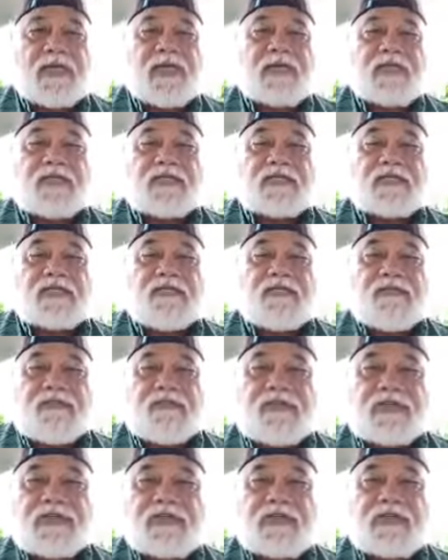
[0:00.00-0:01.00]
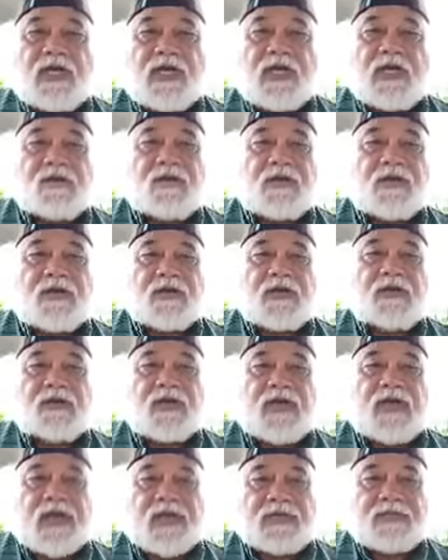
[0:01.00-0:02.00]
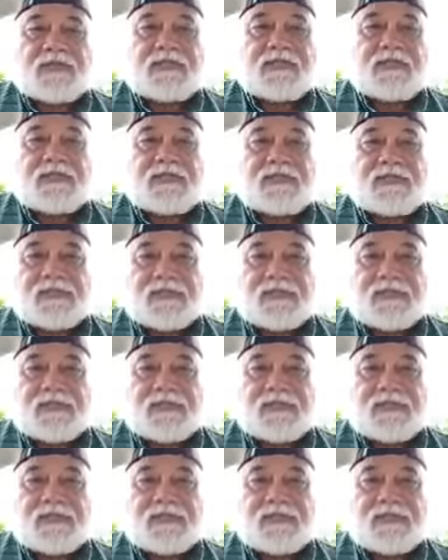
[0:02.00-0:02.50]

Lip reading: is fish amino acid,